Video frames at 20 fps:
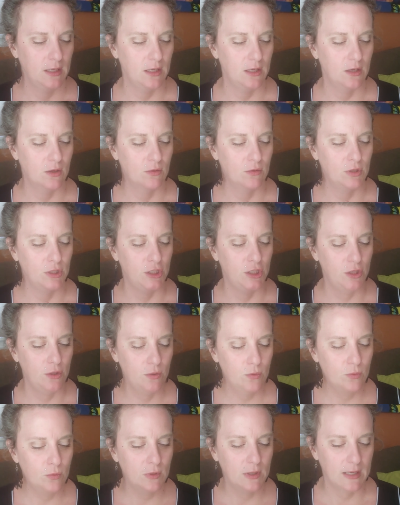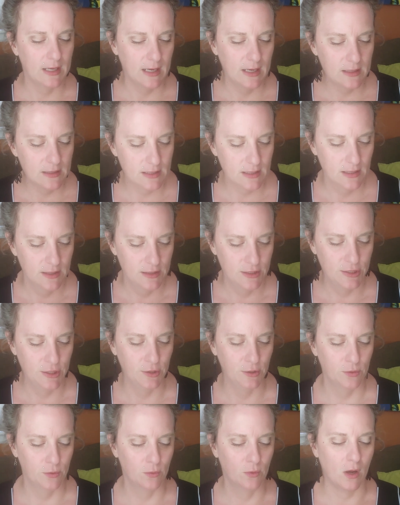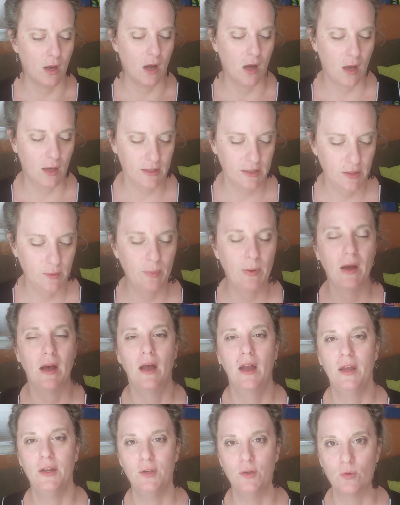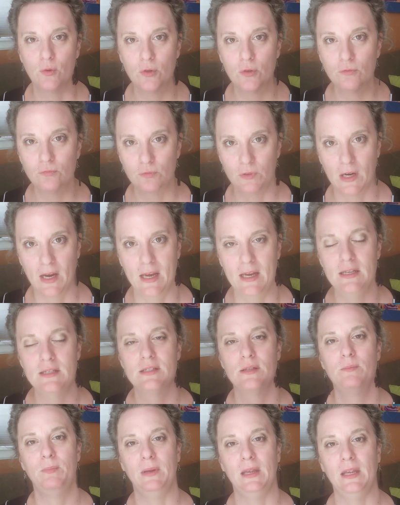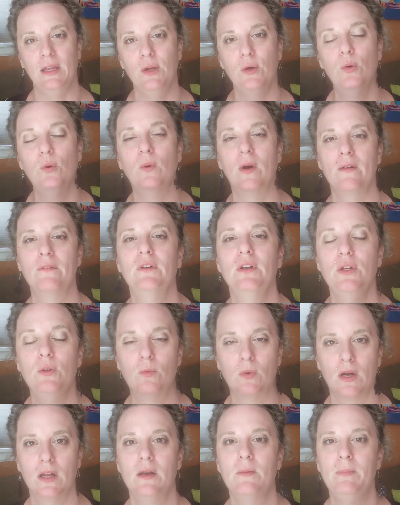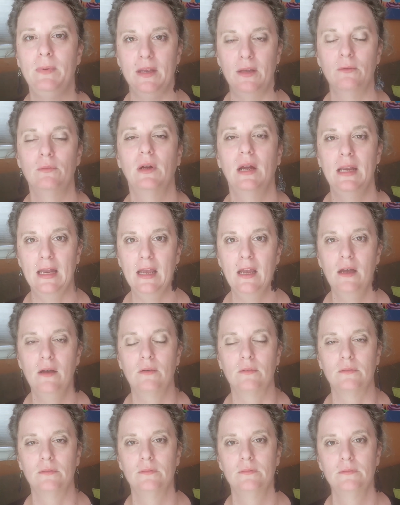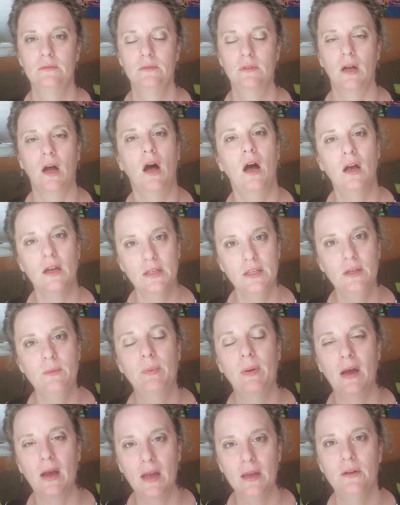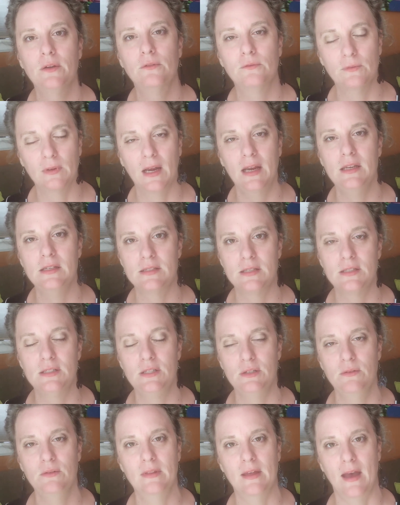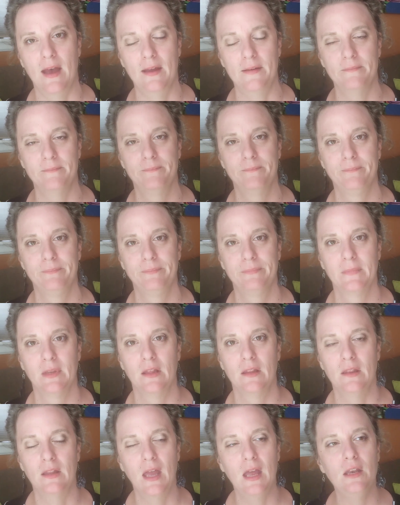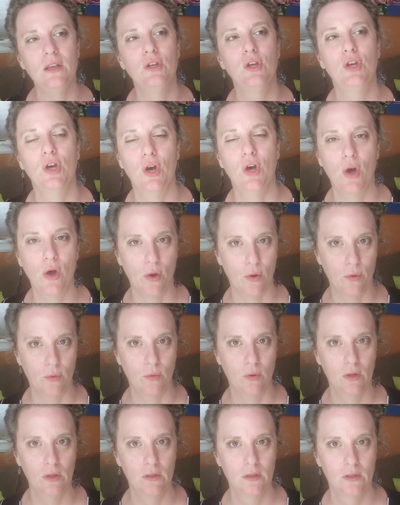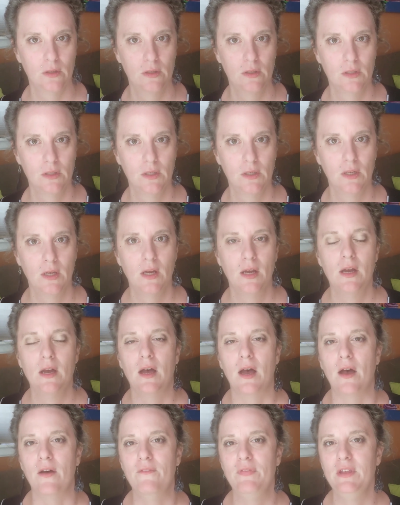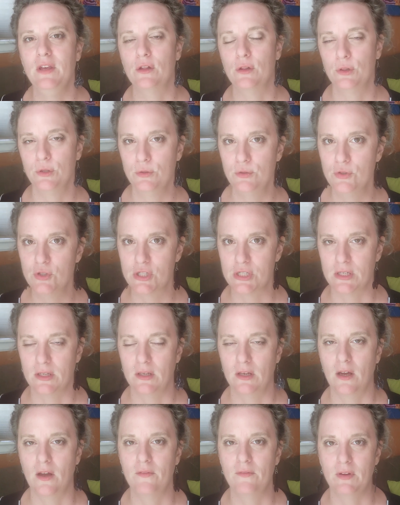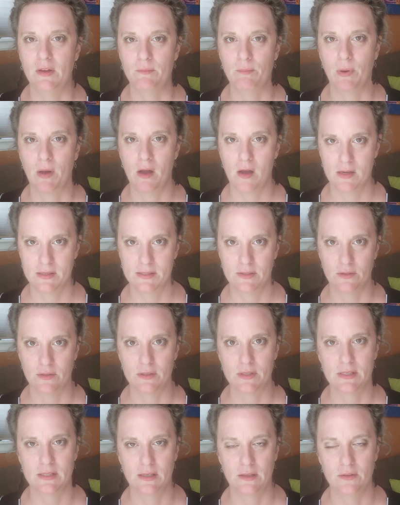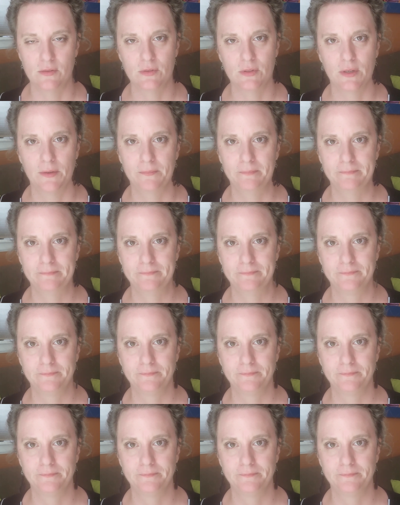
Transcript: You know, you get to occupy your right to be whoever you want to be right now. Occupy your right to do that. Let go of the illusion of imposter syndrome.